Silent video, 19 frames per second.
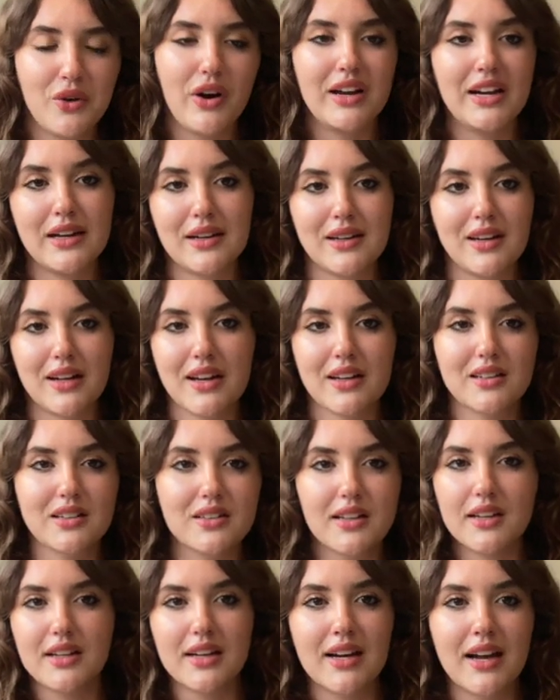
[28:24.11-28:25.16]
I needed to get to
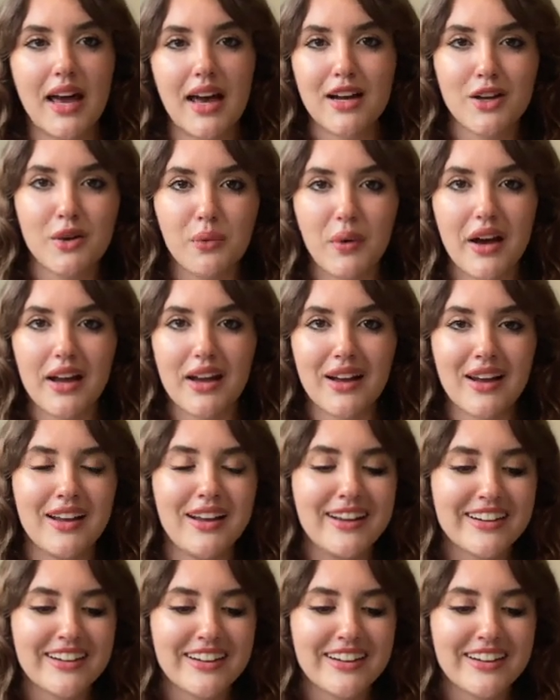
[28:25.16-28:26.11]
London anyway.